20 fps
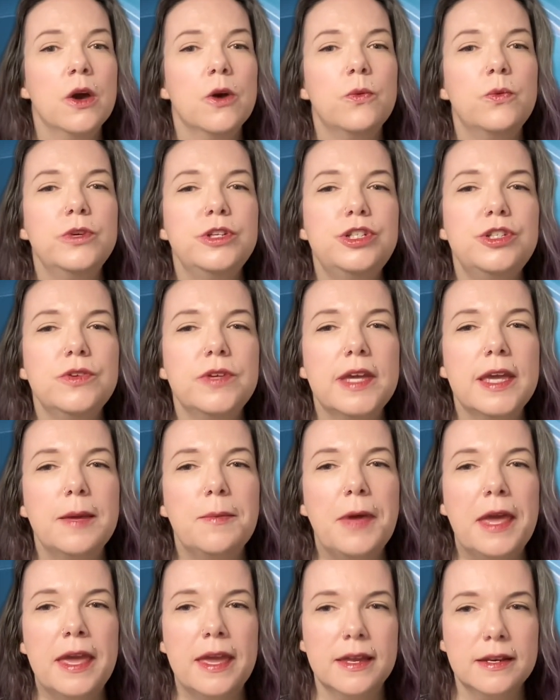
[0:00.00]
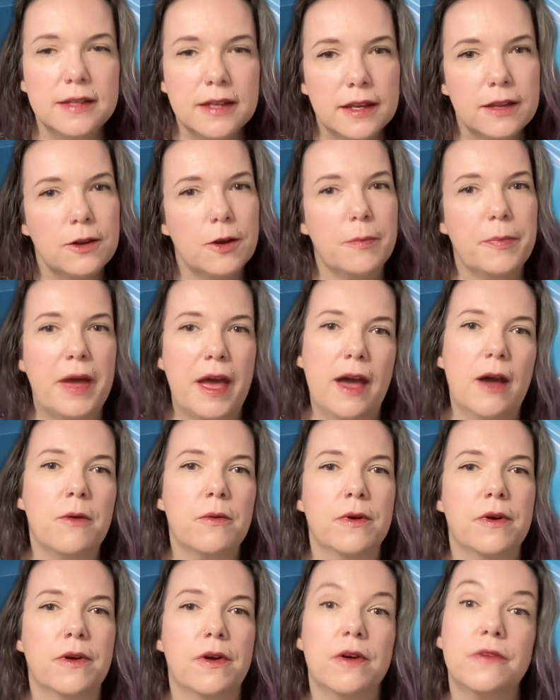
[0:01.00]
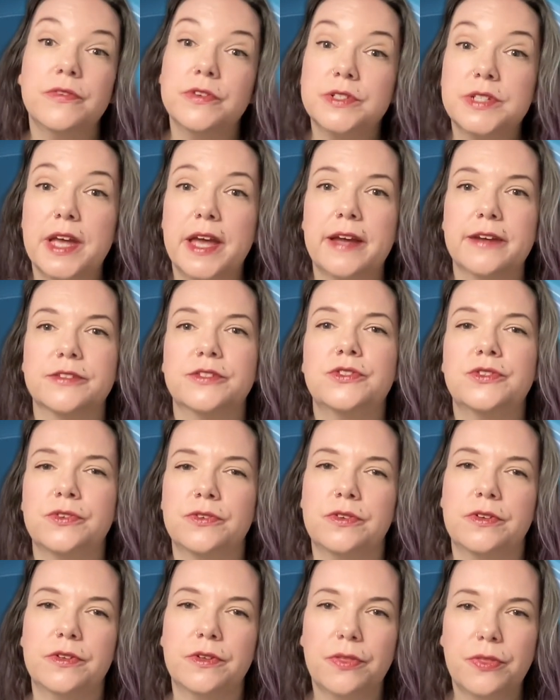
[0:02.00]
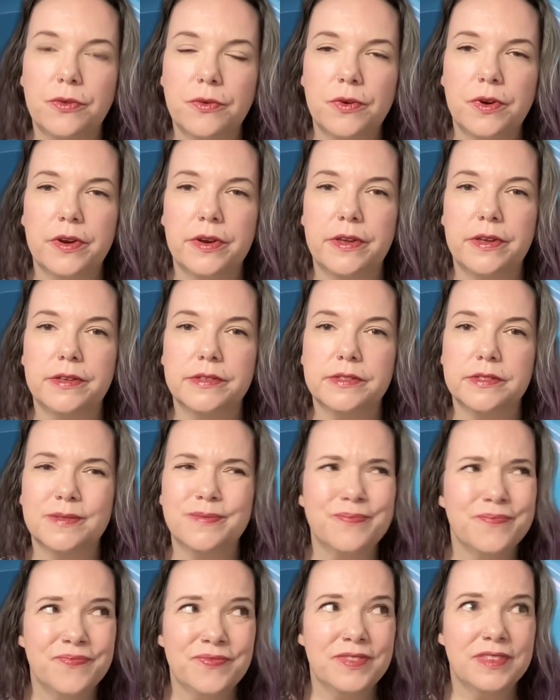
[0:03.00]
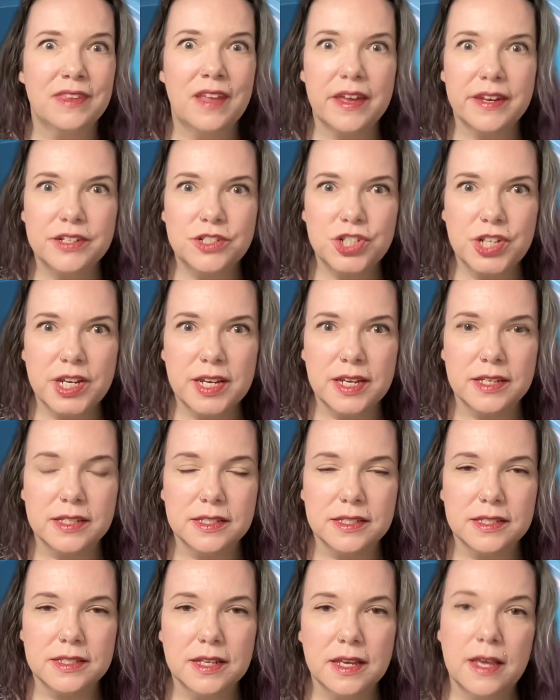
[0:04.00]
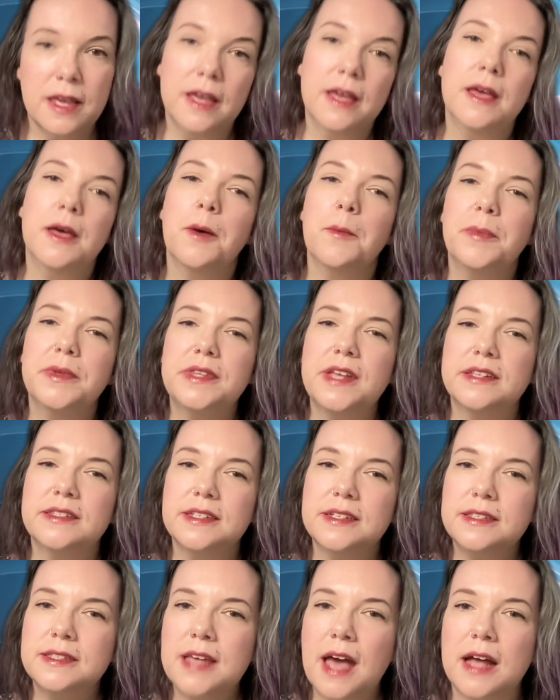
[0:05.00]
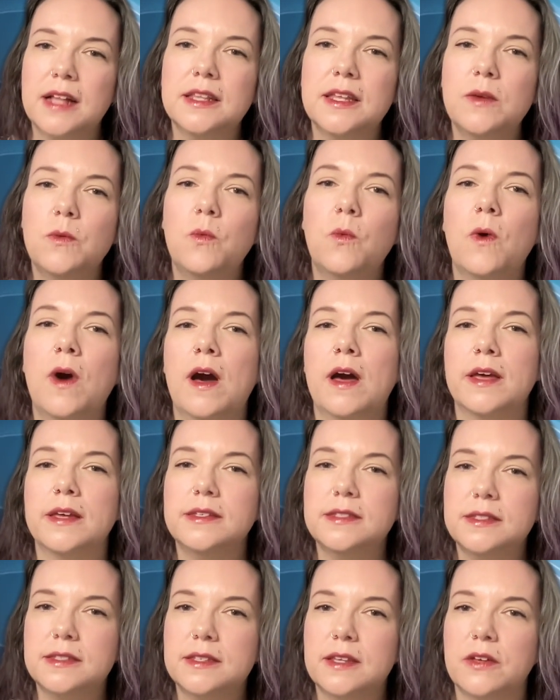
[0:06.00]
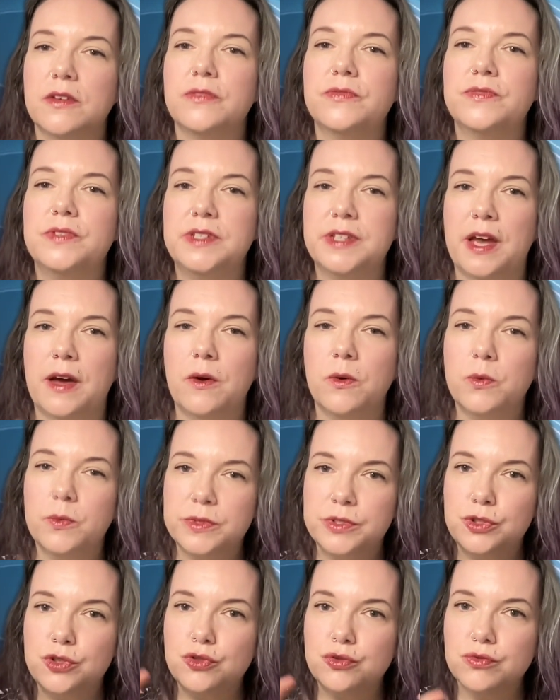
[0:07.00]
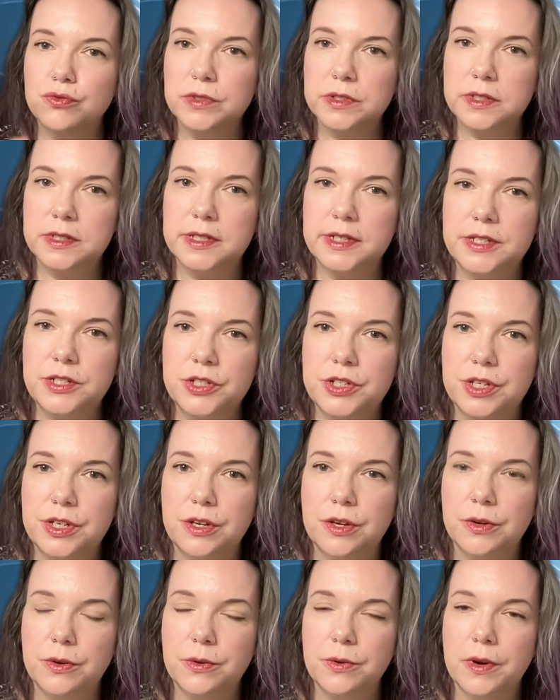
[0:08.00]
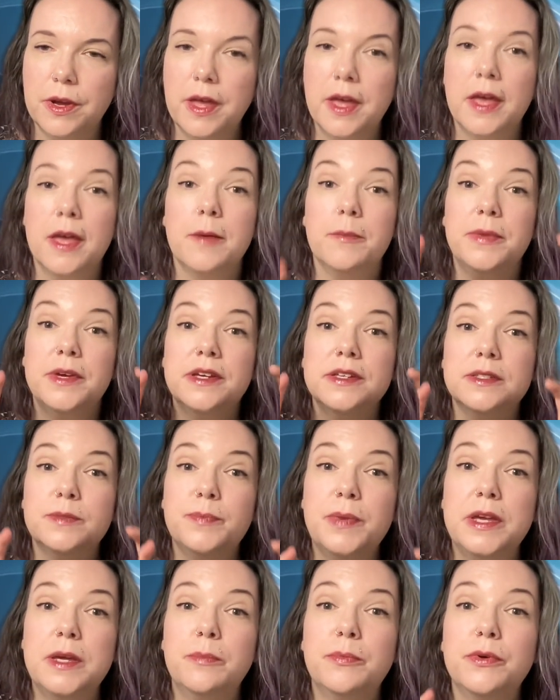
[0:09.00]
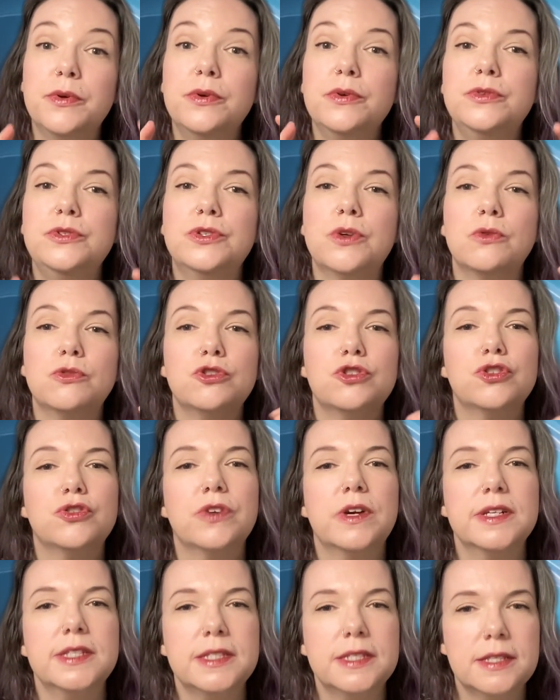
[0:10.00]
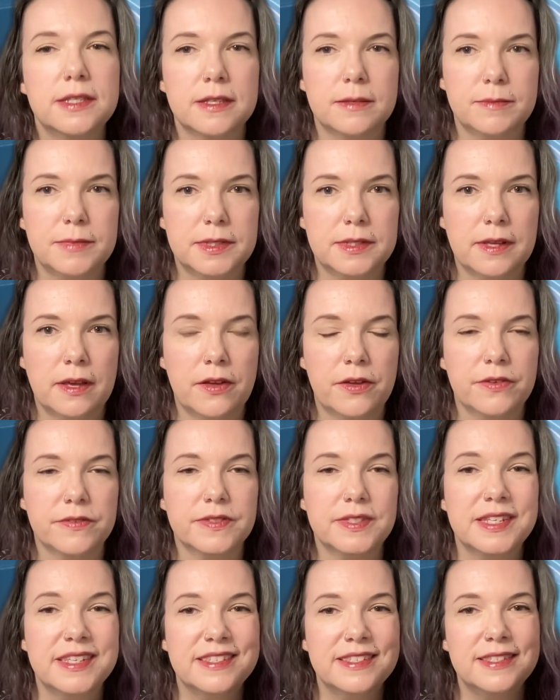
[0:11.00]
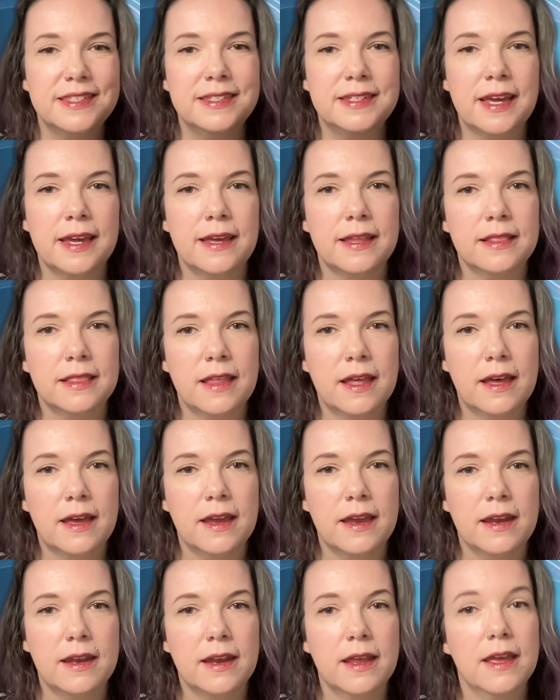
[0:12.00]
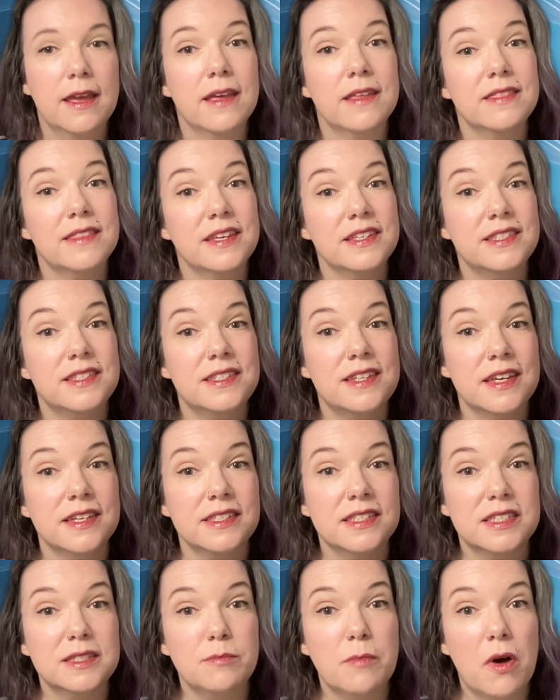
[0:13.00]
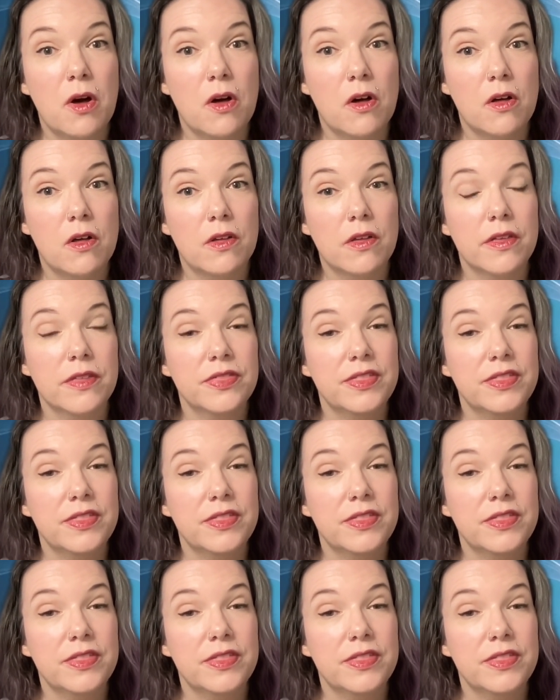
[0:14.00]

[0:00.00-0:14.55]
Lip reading: Would you keep handing your power over to external authorities? Not a chance. But that's exactly why self-doubt was drilled into you. Because people who don't trust themselves stay in line. They stay small.